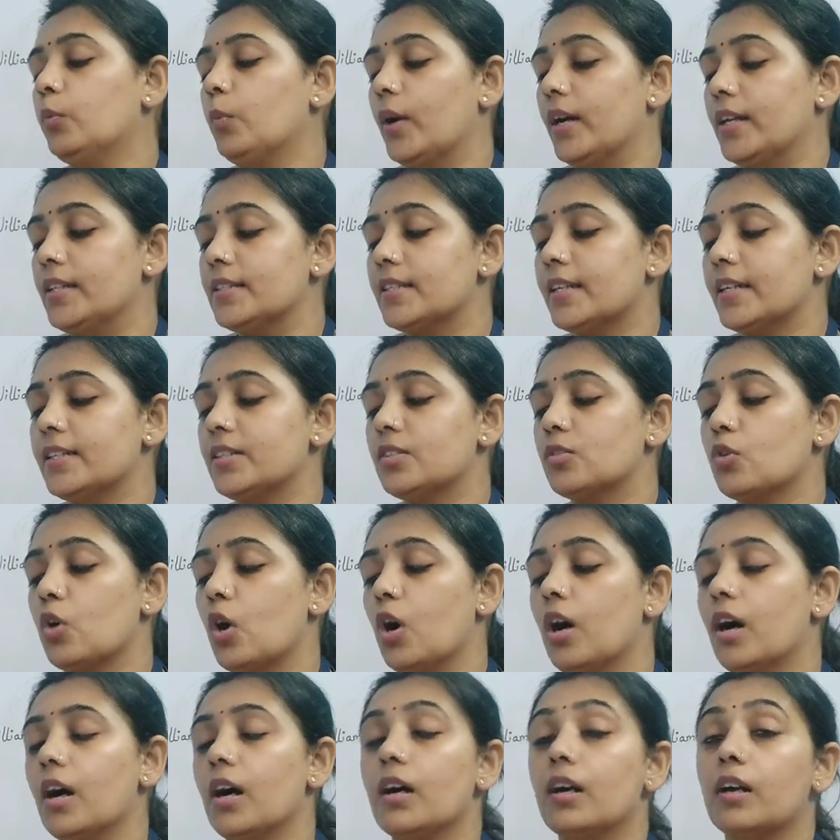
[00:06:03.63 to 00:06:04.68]
once I
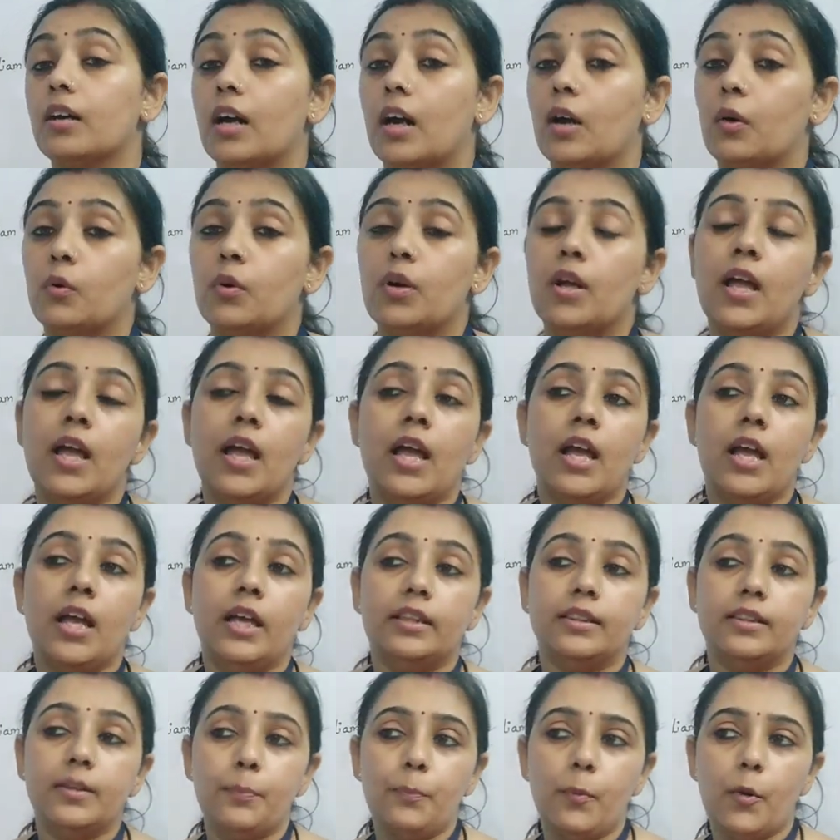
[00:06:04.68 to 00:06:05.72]
saw a crowd.
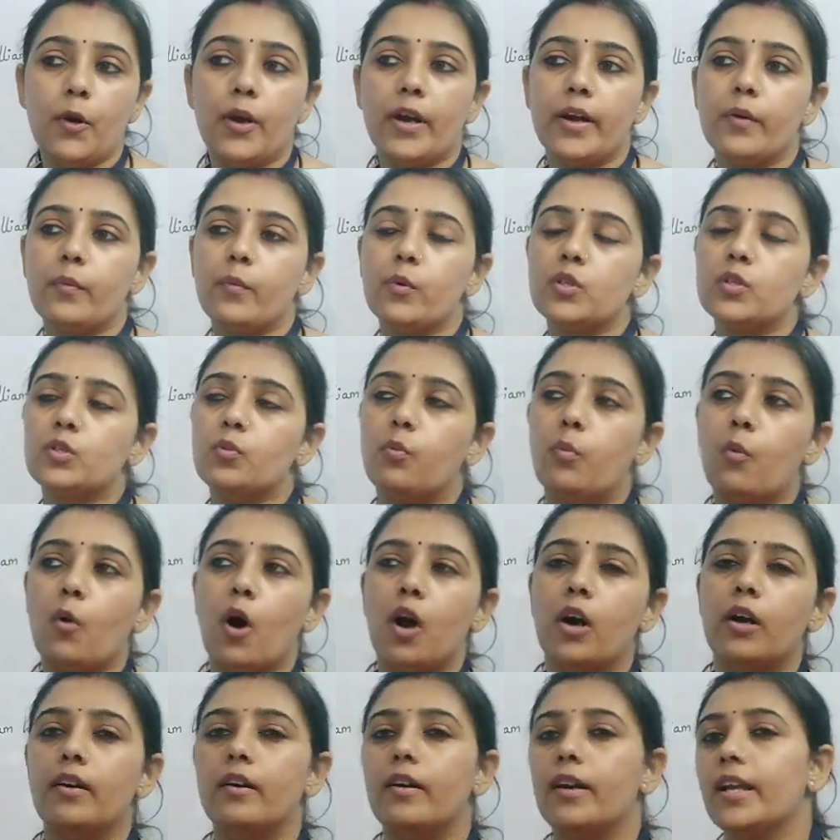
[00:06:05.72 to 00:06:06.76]
The poet was
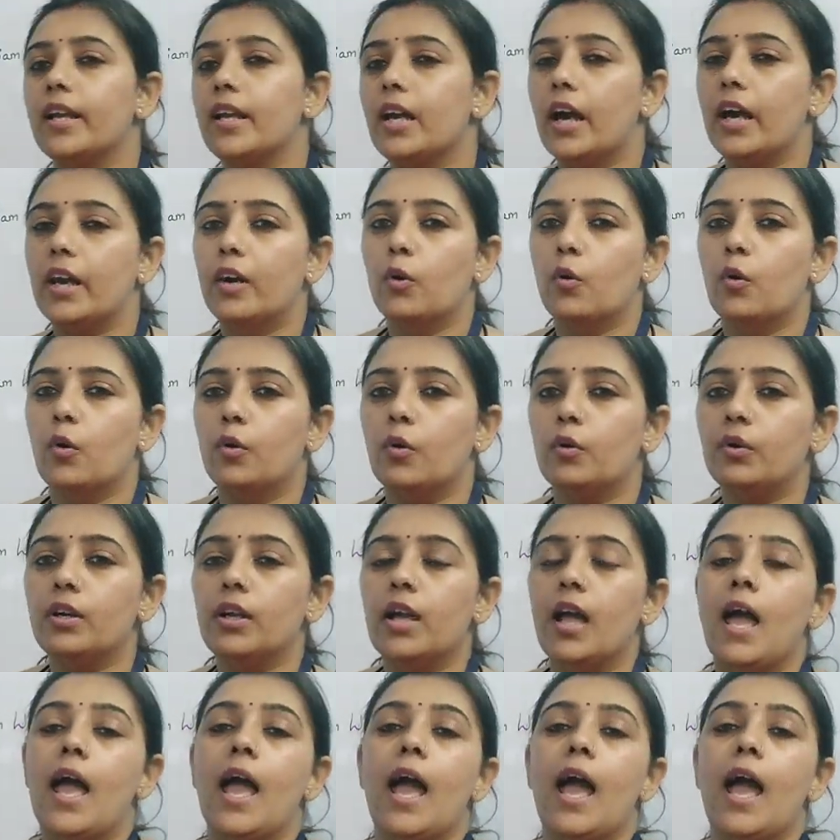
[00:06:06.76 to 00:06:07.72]
wandering alone